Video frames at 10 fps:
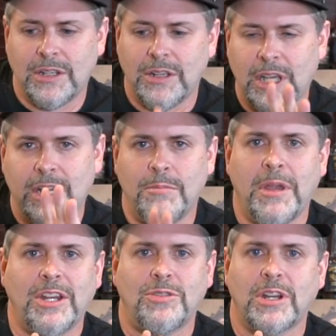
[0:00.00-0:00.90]
and a
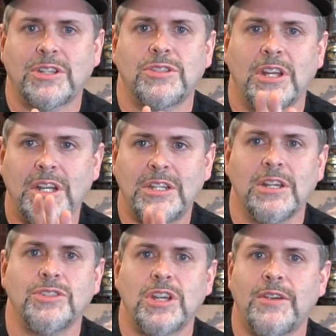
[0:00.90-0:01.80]
matrix, and it
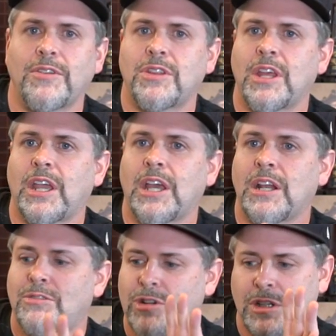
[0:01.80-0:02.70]
tells you everything.
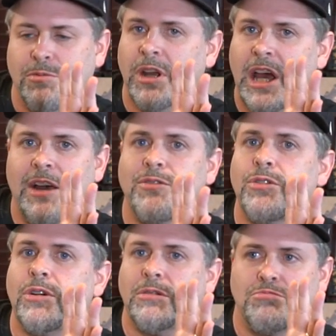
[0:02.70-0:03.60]
And trust me,
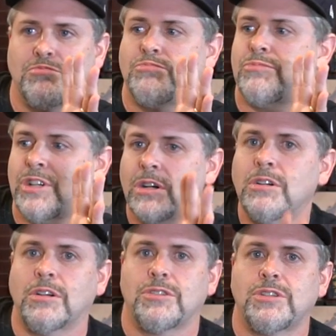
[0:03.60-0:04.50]
after a
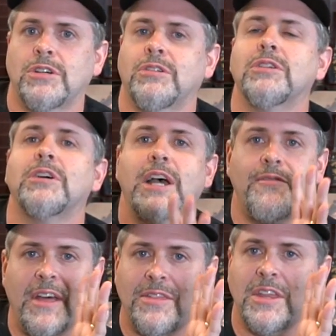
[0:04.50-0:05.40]
turn or so, you'll have
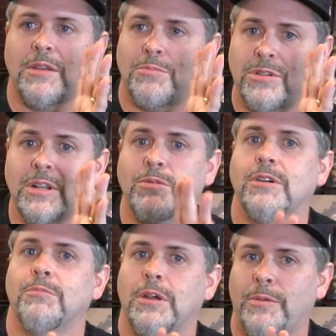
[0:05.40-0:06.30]
that thing pretty
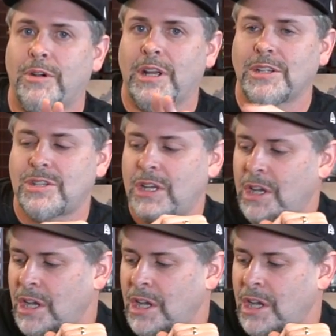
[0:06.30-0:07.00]
well memorized.